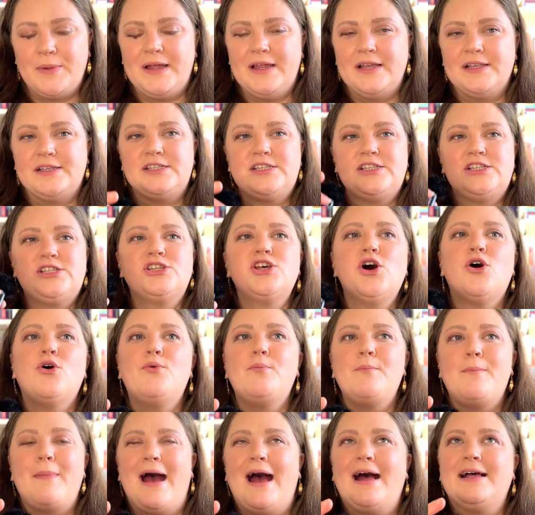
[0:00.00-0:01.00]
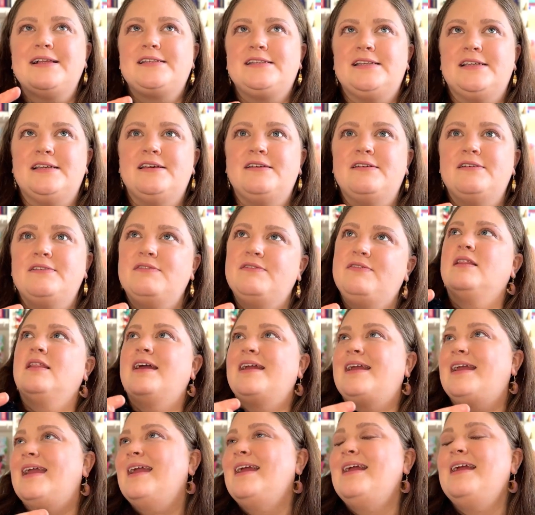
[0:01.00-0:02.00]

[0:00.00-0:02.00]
It's so massive, like